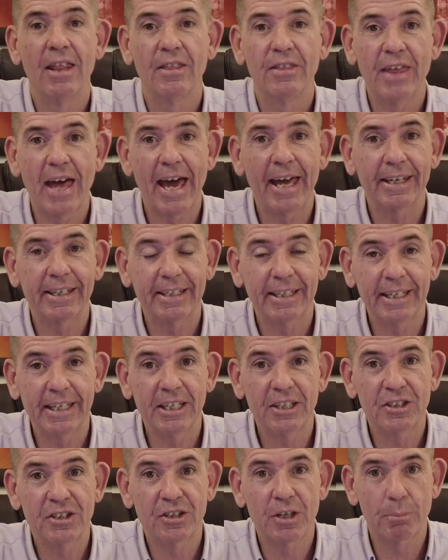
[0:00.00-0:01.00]
That
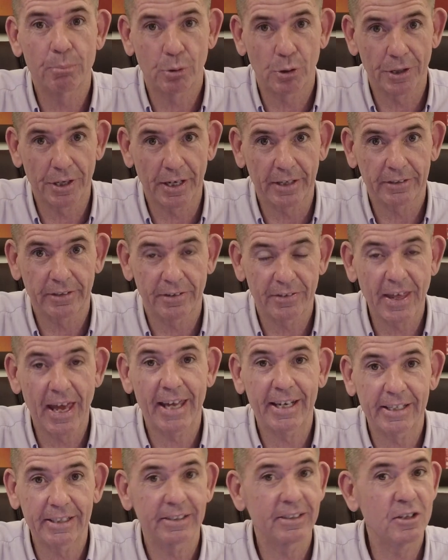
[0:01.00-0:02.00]
is the product.
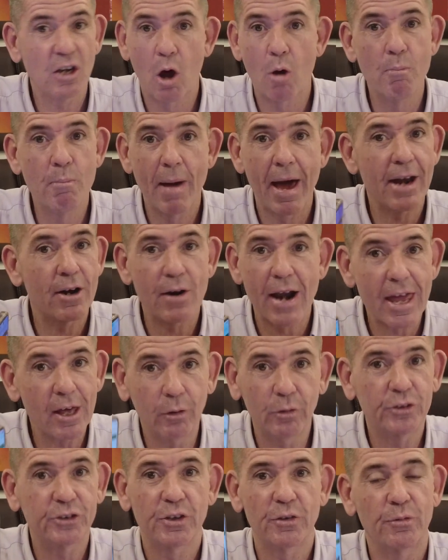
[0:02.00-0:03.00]
That, no matter
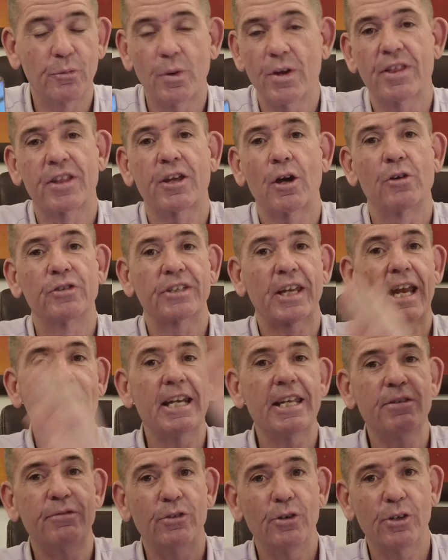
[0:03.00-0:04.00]
else whether it goes
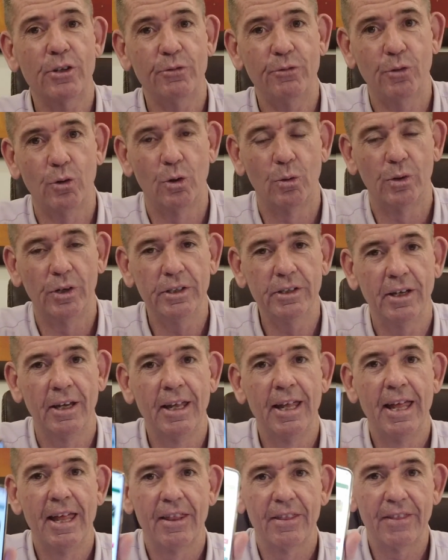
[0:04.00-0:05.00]
any further forward,
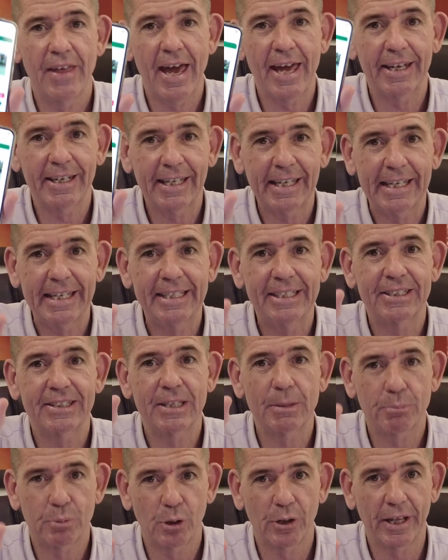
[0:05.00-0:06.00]
that is
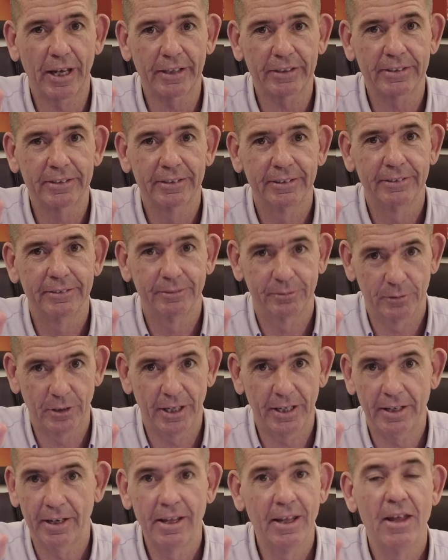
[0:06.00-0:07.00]
the product,
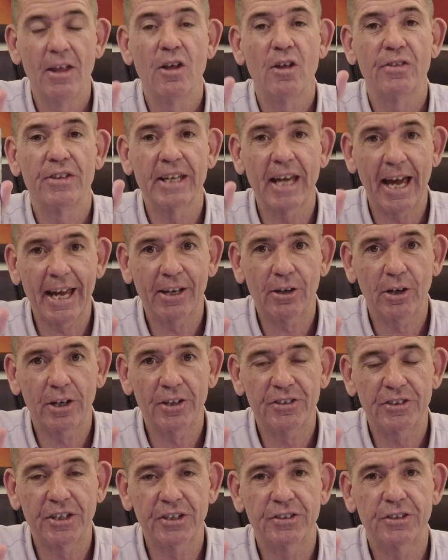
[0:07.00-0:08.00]
right? The AI
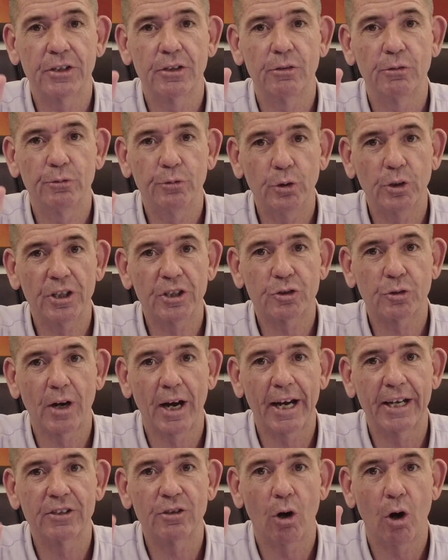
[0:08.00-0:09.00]
assistant fully
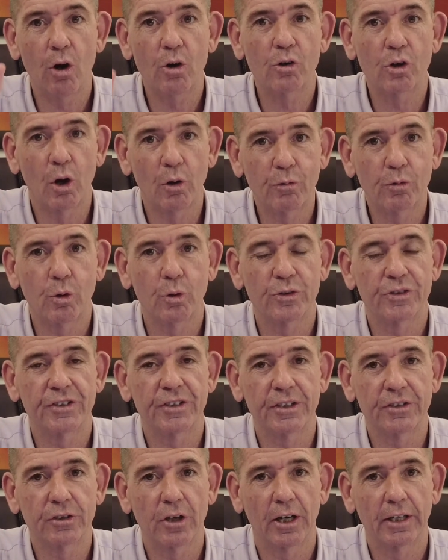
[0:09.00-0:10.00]
trained on golf courses
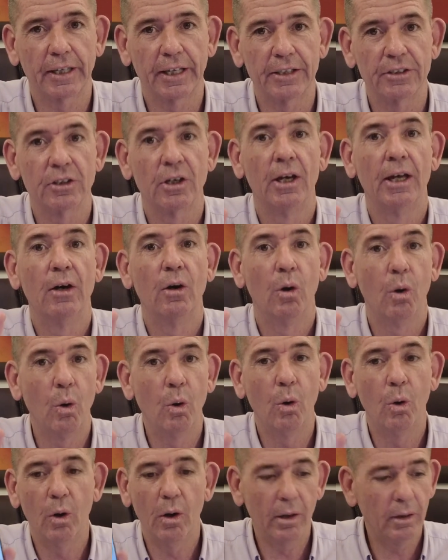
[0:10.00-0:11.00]
in Thailand.
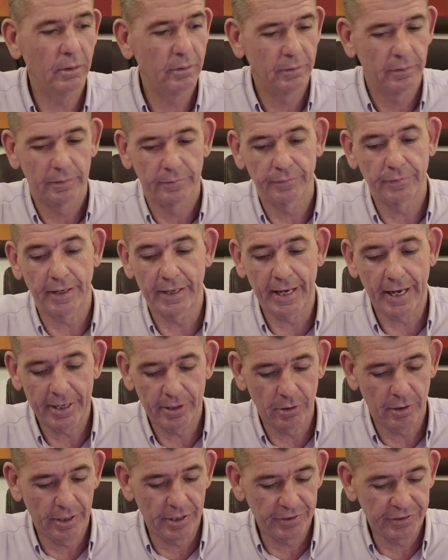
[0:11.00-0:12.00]
Or an
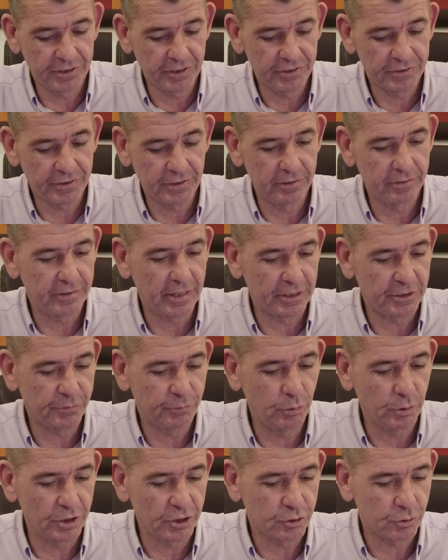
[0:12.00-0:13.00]
AI assistant that's
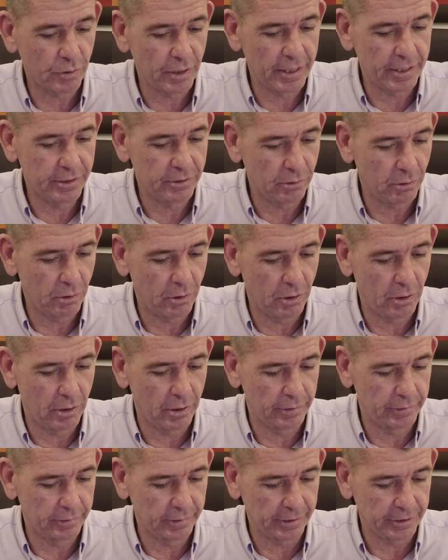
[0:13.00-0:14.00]
fully trained
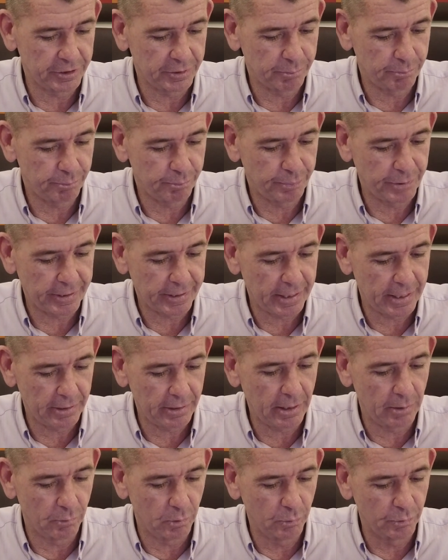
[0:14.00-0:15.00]
on, let's pick out,
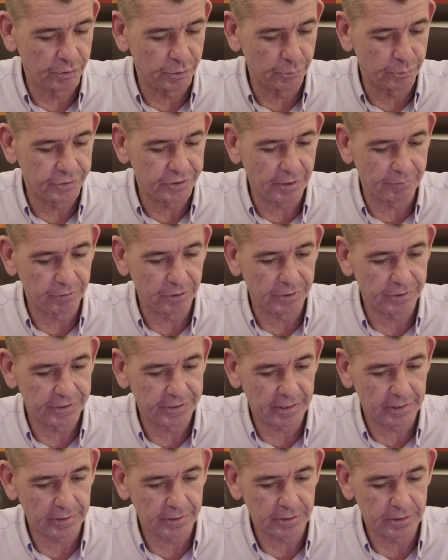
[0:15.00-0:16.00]
oh, well, we'll do Sutherland
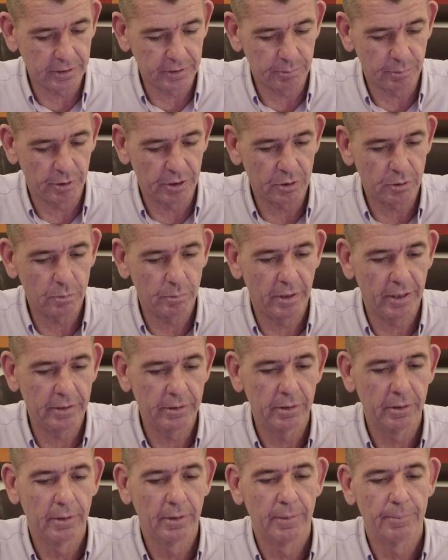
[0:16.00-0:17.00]
Sally, she's been a good
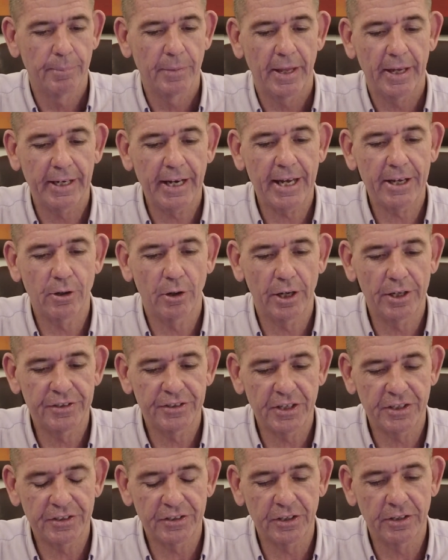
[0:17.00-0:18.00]
one. An AI
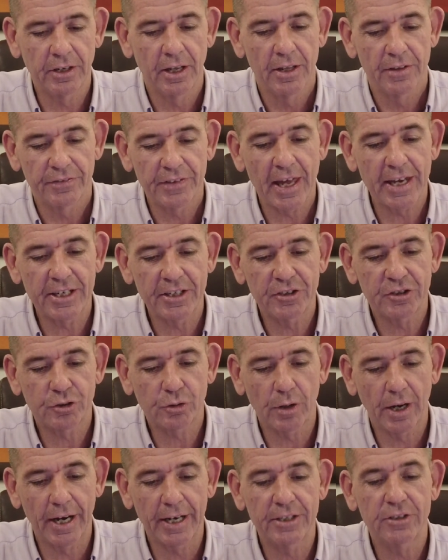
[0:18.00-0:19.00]
assistant that is
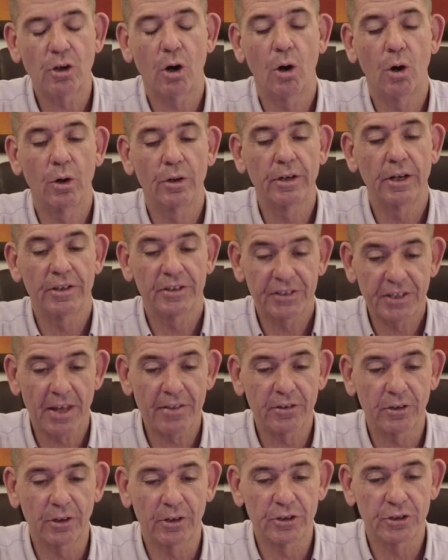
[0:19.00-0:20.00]
trained on
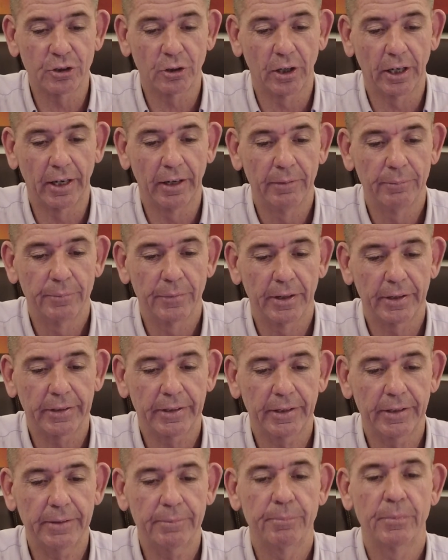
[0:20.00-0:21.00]
Sutherlandshire,
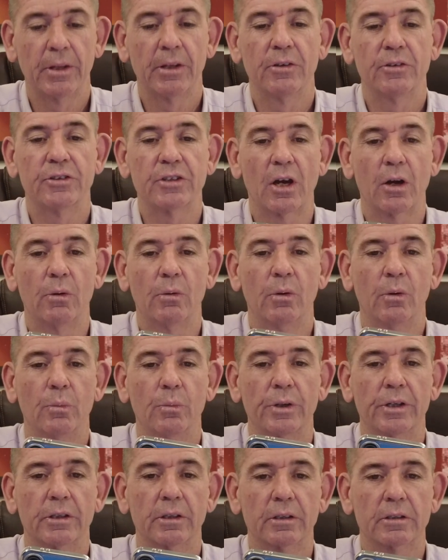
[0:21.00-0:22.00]
okay? So
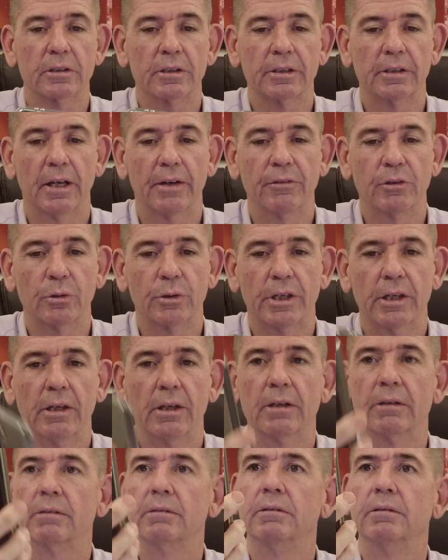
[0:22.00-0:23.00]
we can actually have a look
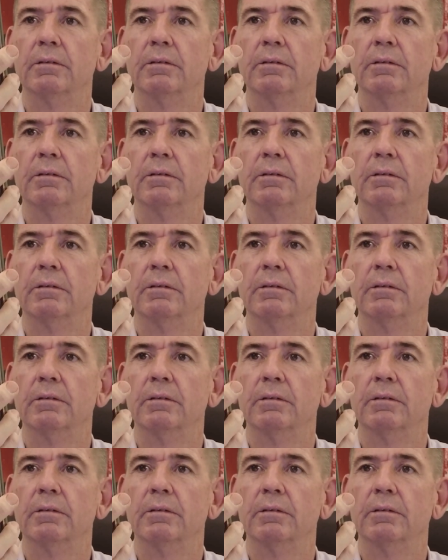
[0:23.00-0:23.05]
here.